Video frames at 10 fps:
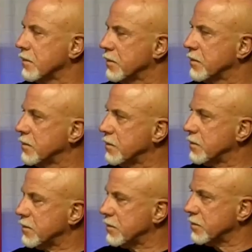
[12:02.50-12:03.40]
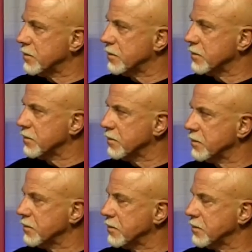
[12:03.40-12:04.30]

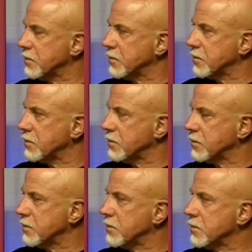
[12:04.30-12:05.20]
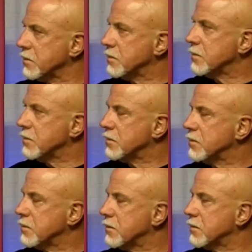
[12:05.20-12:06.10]

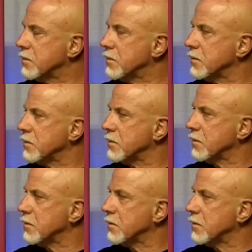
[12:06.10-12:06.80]
(silent)